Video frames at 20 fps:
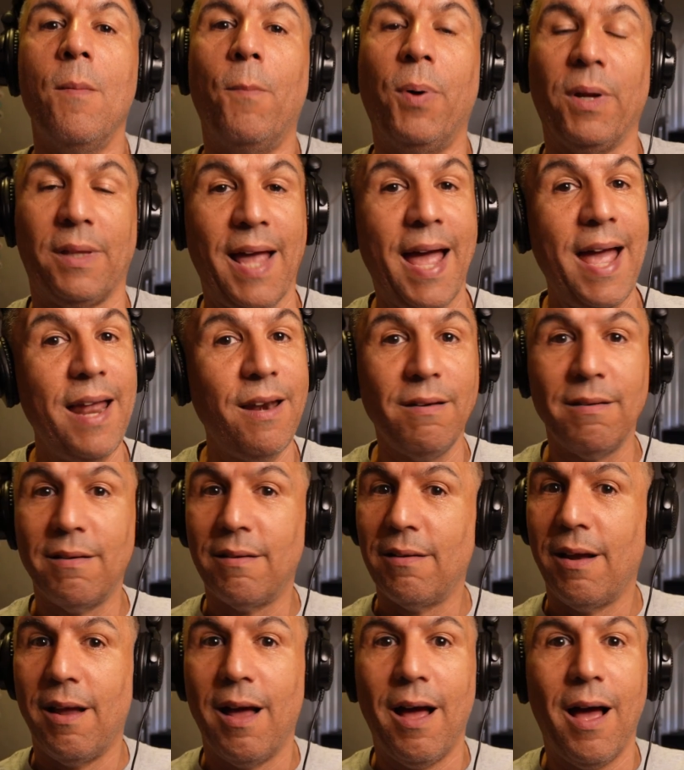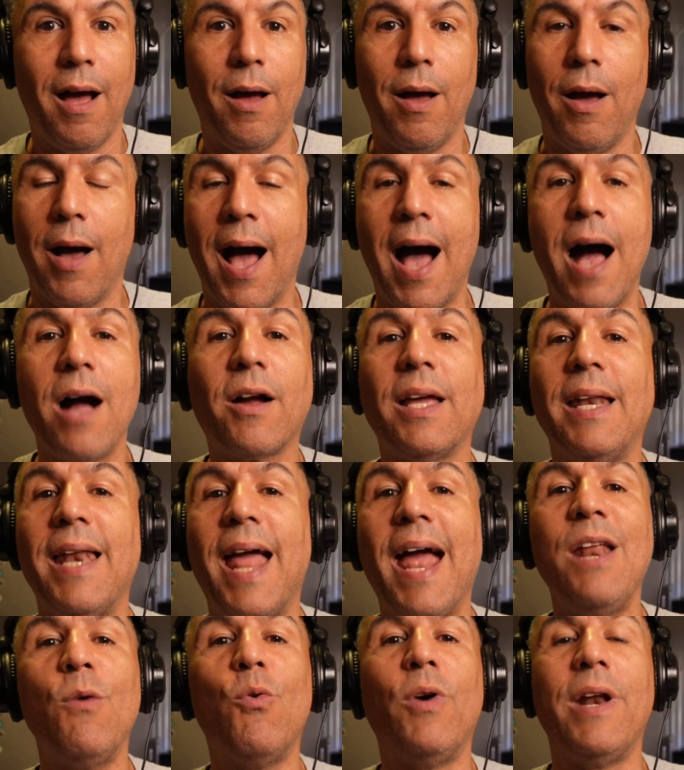But then, how can
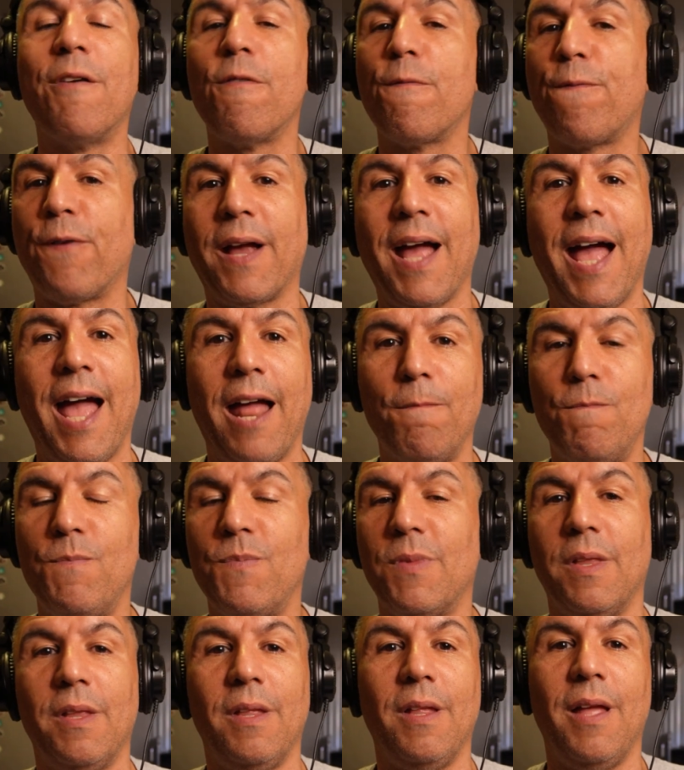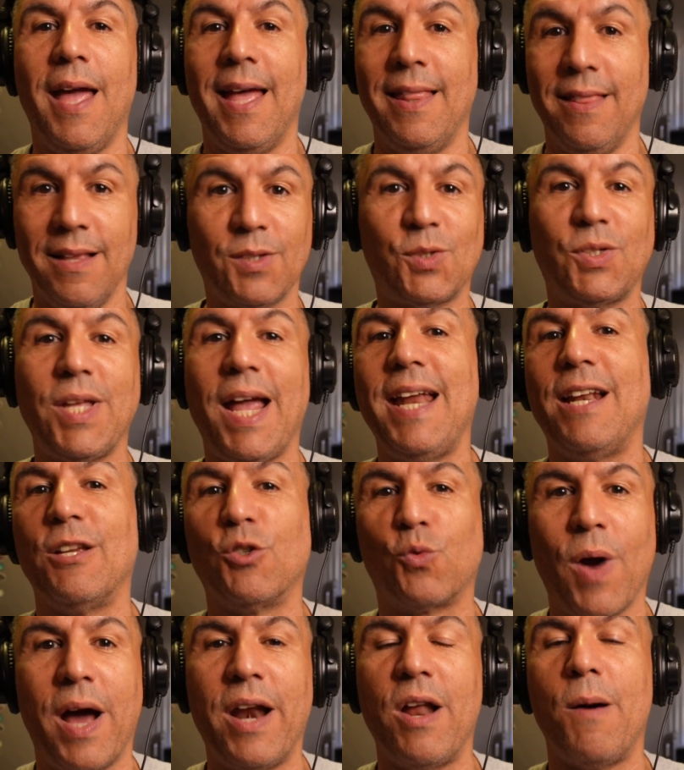anyone ever forget, and this date
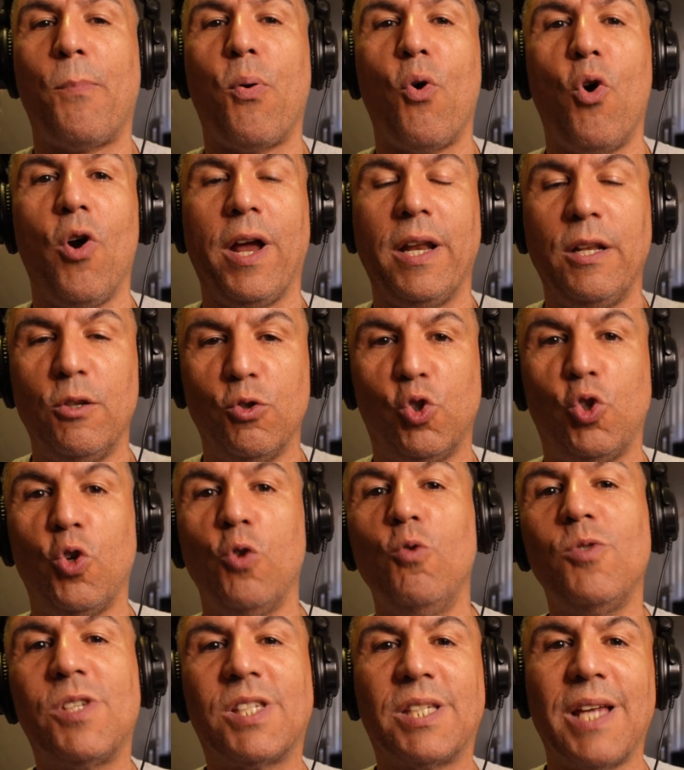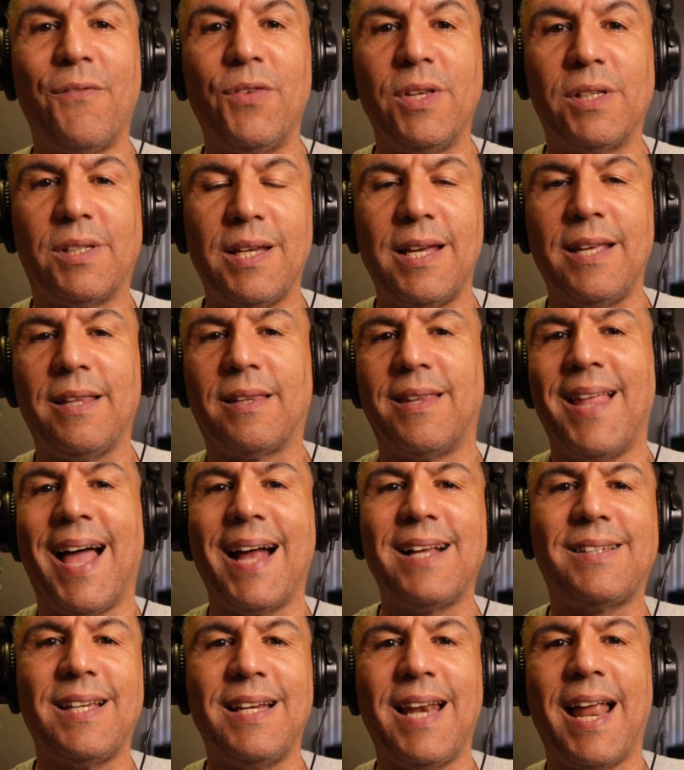is right on point, June seventeenth,
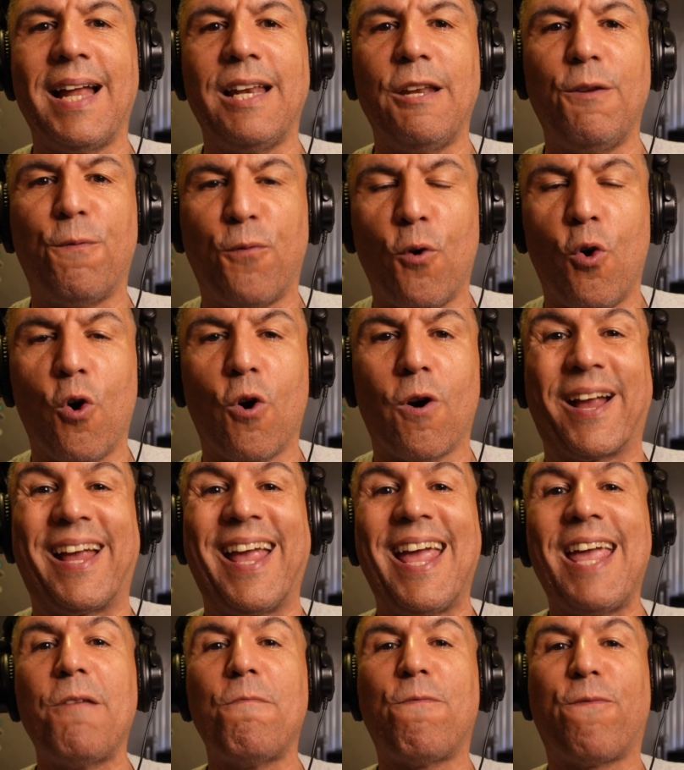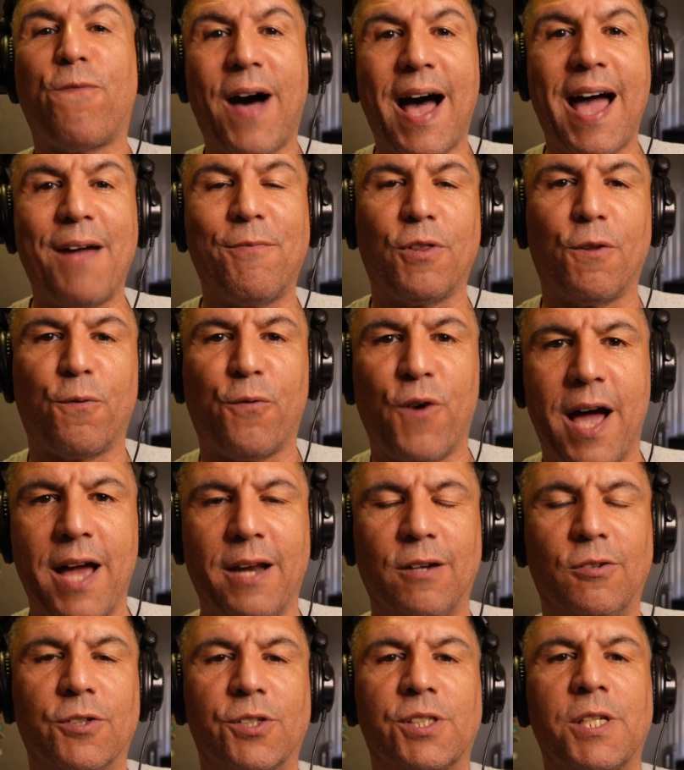nineteen ninety-four, game five of the
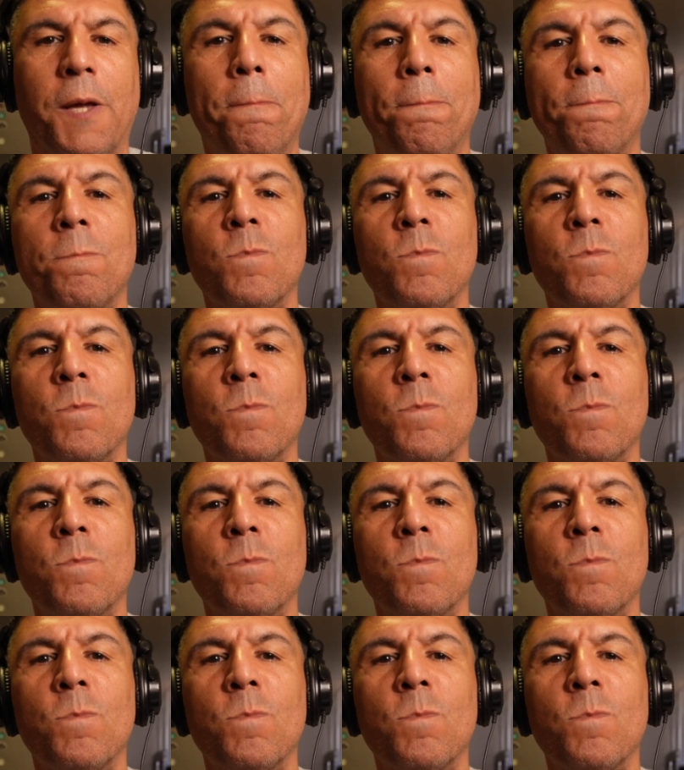finals.